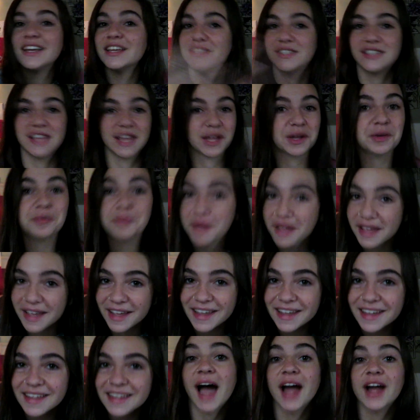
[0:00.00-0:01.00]
Take your
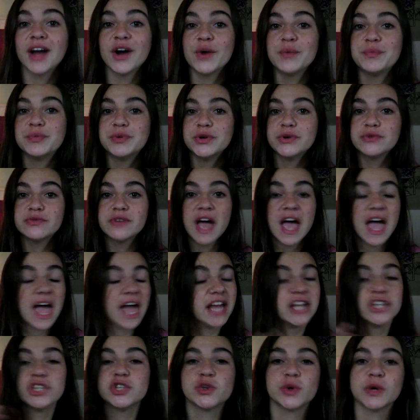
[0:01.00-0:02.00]
pick. I hope you've
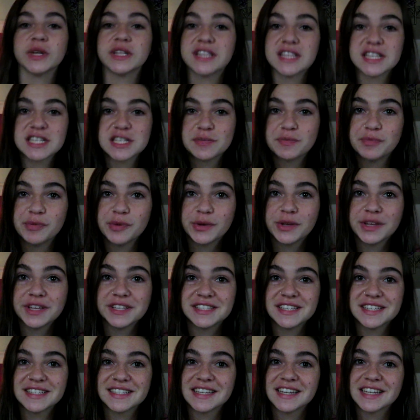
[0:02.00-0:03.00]
enjoyed this spooky
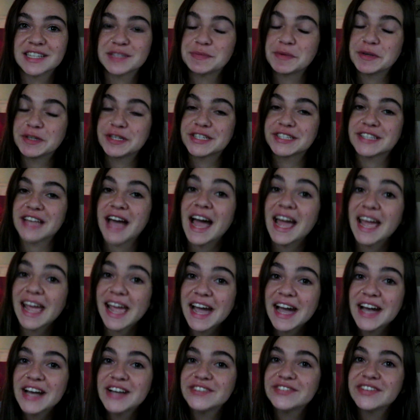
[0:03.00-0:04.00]
season as much as I
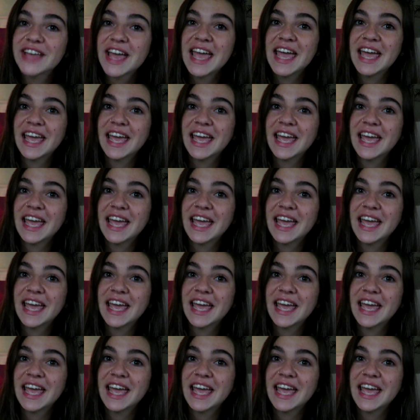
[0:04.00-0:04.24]
have,